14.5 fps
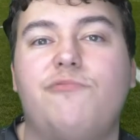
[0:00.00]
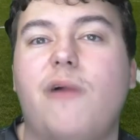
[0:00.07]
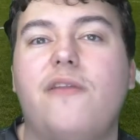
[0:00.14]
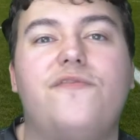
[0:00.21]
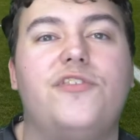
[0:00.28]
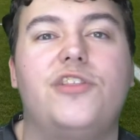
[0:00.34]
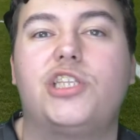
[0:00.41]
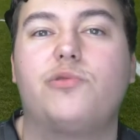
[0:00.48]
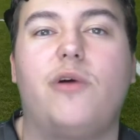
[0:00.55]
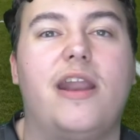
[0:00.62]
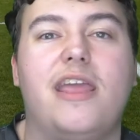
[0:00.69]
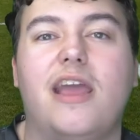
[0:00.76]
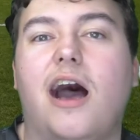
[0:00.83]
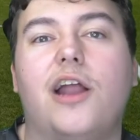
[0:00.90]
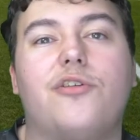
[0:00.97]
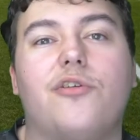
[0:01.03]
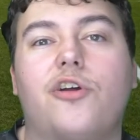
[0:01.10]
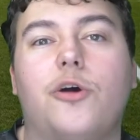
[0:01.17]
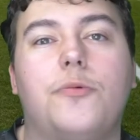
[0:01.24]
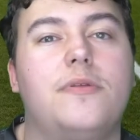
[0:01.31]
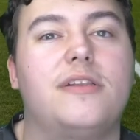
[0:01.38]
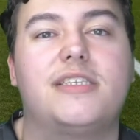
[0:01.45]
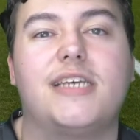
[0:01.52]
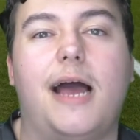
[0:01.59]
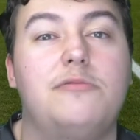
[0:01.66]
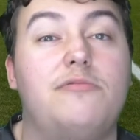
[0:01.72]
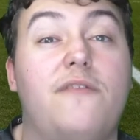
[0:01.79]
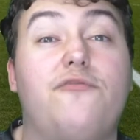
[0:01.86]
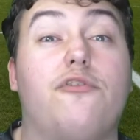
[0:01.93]
Went for the 20-yarder a couple of
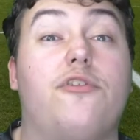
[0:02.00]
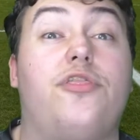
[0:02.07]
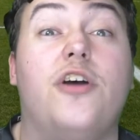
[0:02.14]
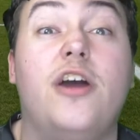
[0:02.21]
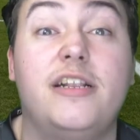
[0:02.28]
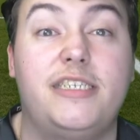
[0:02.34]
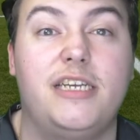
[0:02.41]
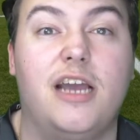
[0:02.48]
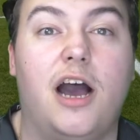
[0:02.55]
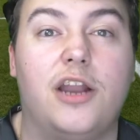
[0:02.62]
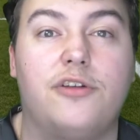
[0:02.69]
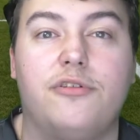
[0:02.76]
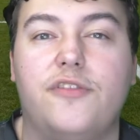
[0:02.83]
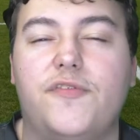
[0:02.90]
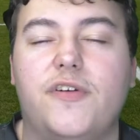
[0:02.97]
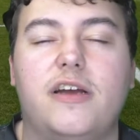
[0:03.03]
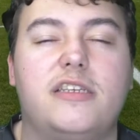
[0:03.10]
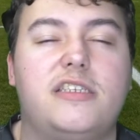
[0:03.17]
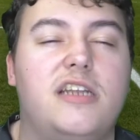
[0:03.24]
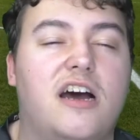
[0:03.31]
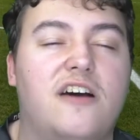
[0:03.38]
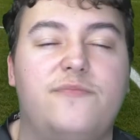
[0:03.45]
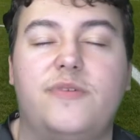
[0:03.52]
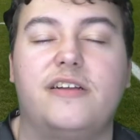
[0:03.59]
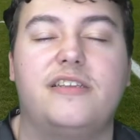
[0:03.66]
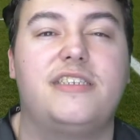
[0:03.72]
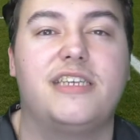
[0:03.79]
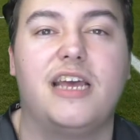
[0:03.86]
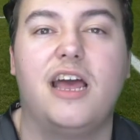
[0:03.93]
times. Went for a 30-yarder in the first half.
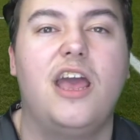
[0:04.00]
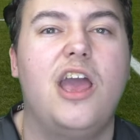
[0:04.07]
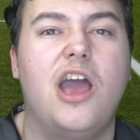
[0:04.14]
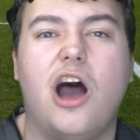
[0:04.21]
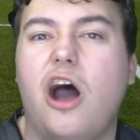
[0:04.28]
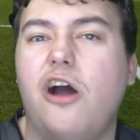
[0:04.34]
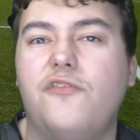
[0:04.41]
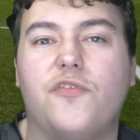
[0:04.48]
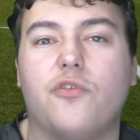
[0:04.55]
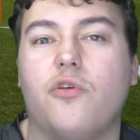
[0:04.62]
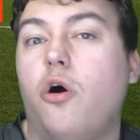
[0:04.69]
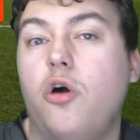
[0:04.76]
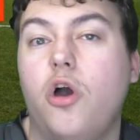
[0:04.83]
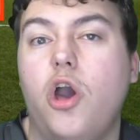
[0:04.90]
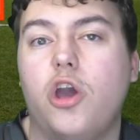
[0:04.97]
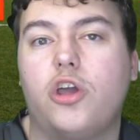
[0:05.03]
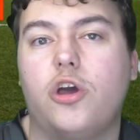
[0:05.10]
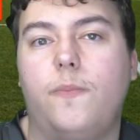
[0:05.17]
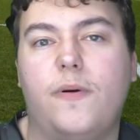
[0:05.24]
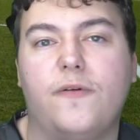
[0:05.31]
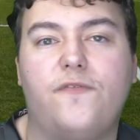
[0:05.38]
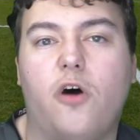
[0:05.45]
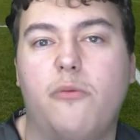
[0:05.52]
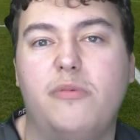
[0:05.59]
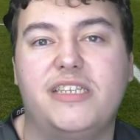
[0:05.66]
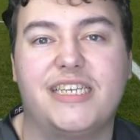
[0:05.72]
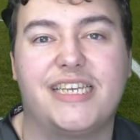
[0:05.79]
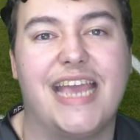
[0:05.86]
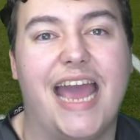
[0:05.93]
But overall, good
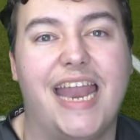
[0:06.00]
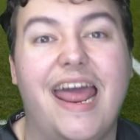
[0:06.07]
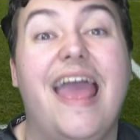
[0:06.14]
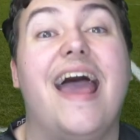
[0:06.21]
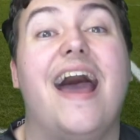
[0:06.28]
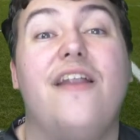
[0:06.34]
performance again.